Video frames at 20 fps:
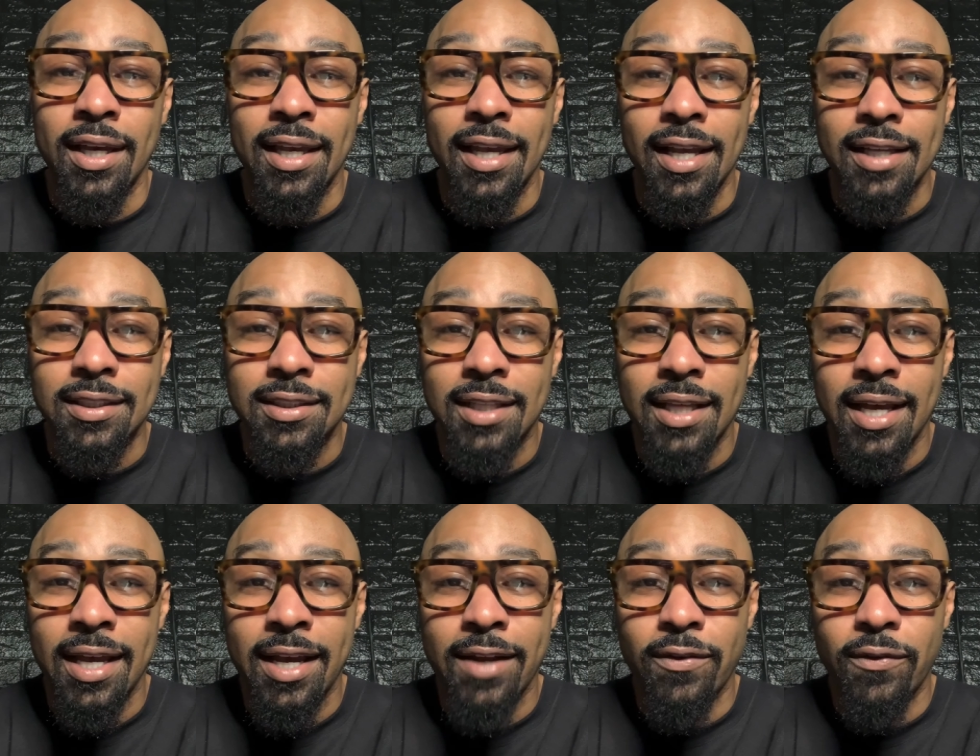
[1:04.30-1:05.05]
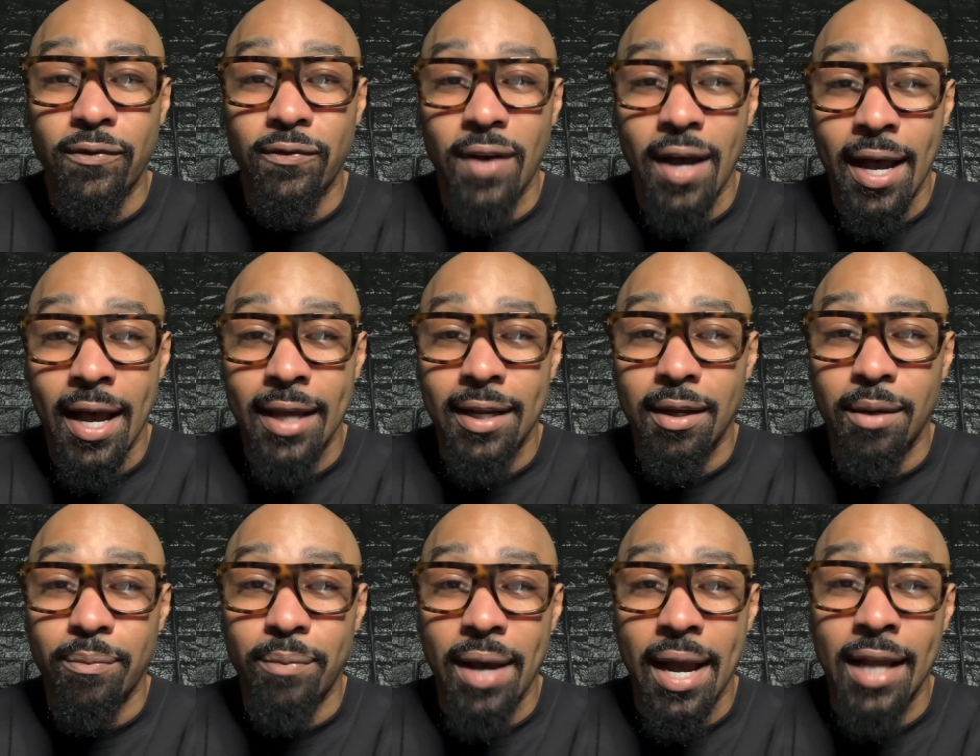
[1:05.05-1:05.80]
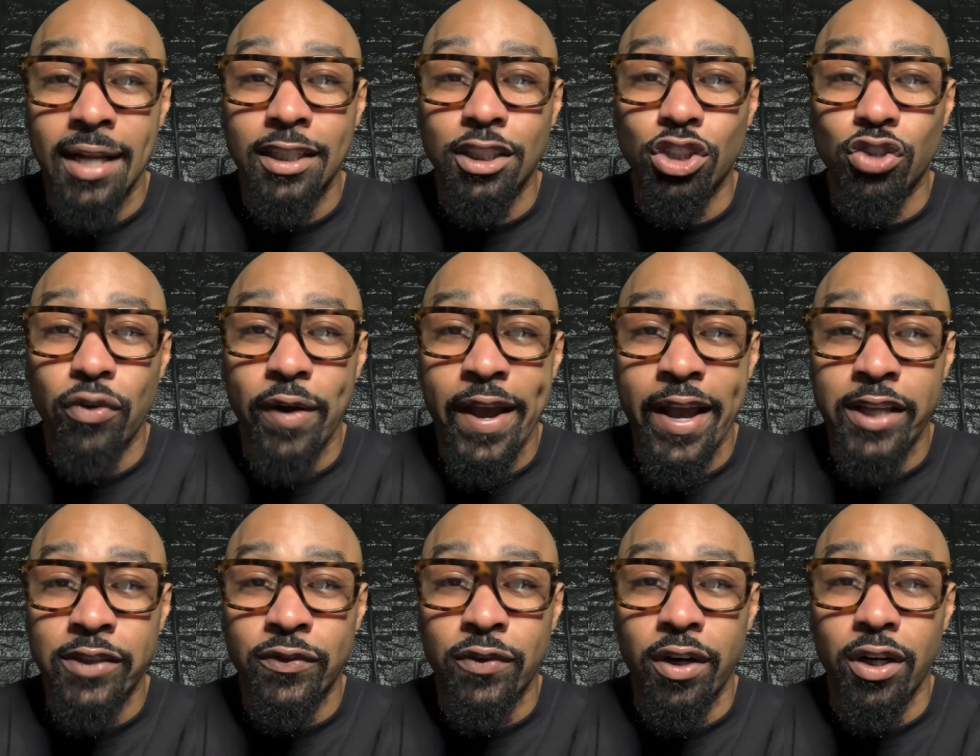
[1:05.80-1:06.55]
is then find a balance
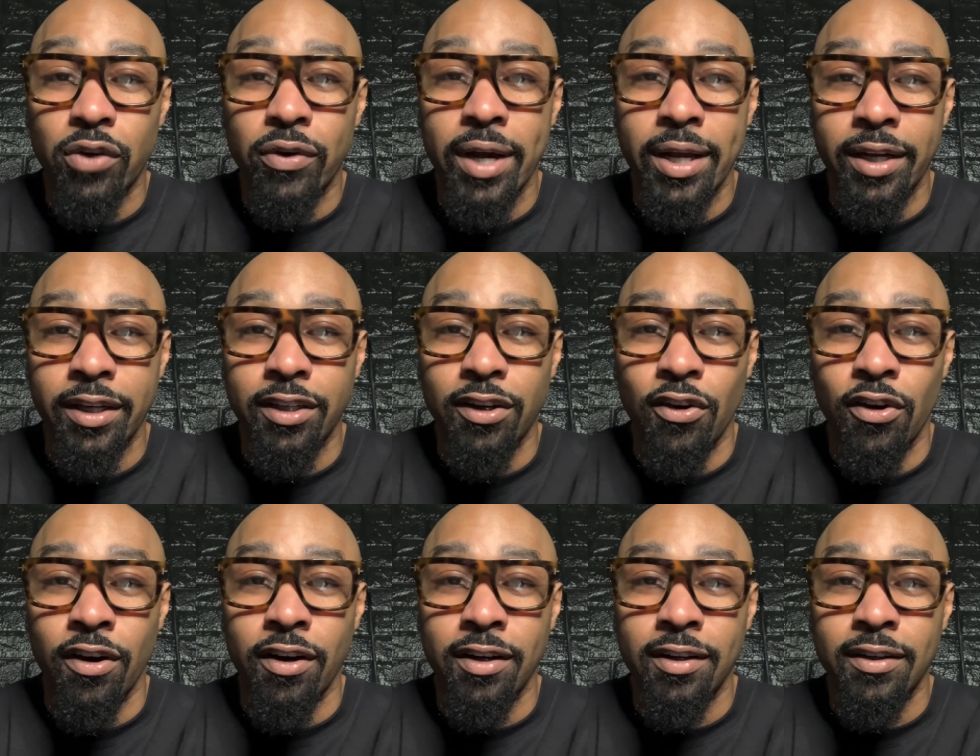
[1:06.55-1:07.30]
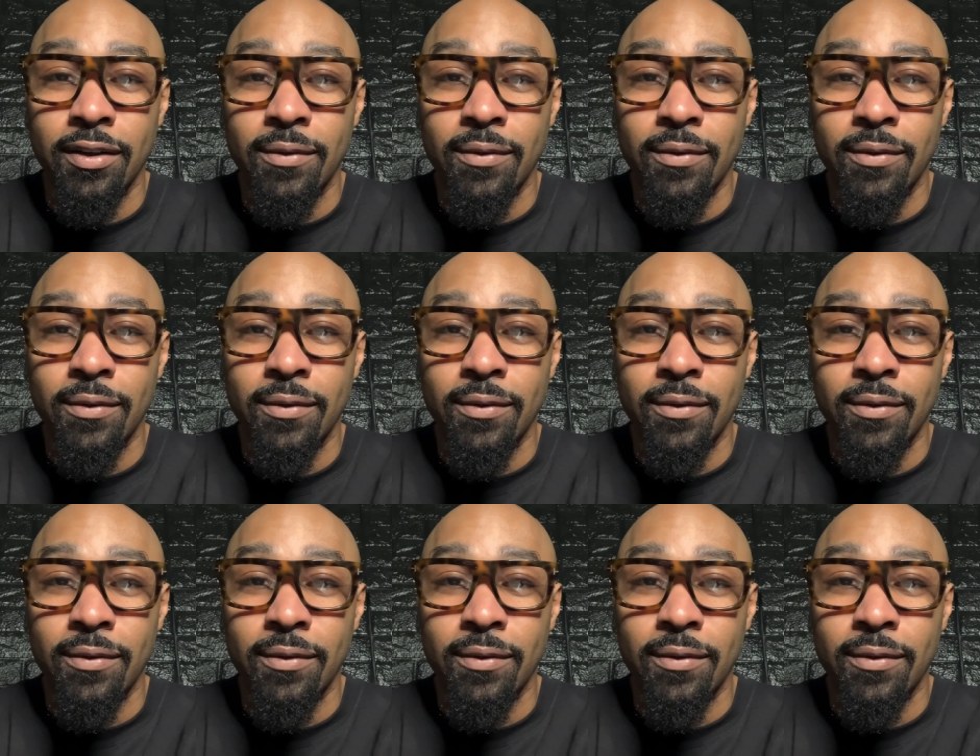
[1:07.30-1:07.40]
transfer credit card.